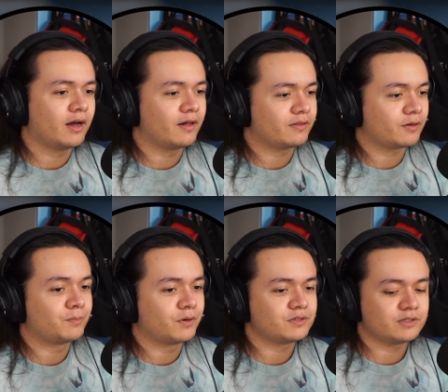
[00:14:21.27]
the
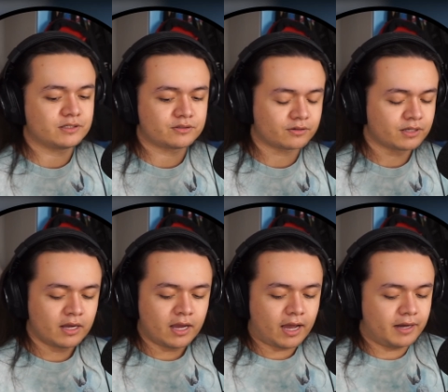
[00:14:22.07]
composing these songs,
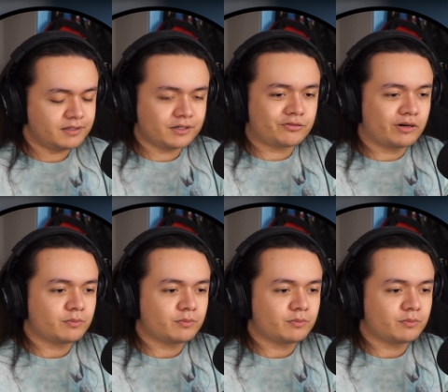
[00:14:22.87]
and it's incredible.